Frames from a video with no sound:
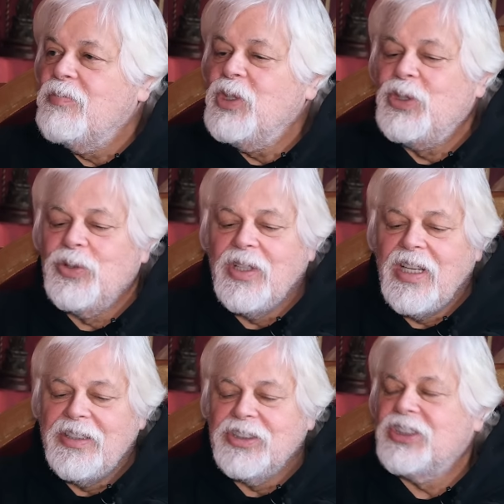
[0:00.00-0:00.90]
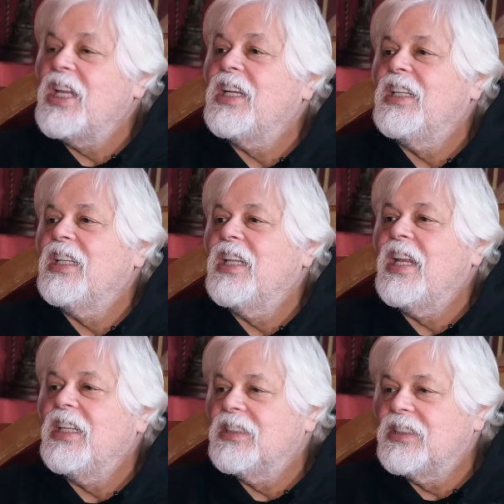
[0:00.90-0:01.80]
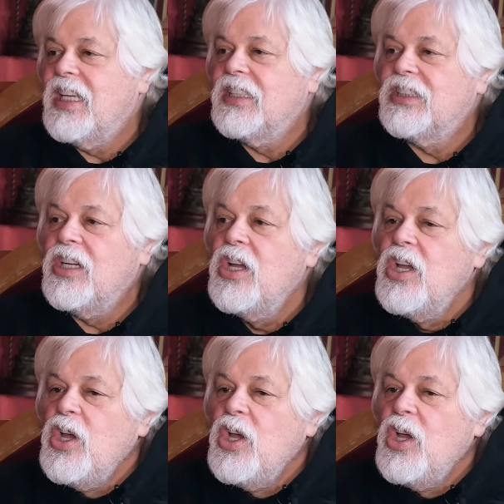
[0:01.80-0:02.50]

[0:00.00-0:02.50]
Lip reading: mutual understanding, and that is that